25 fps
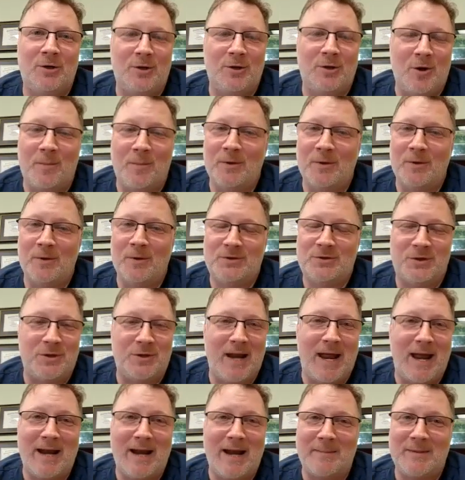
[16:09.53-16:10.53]
almost
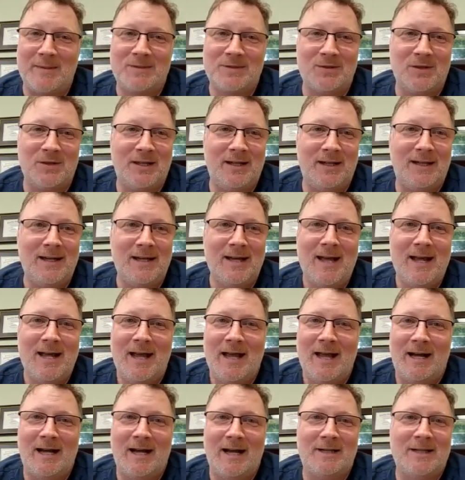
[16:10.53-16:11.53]
unanimously,
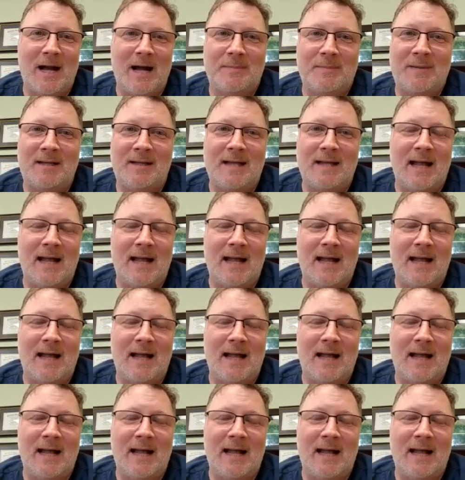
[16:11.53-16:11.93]
and adopted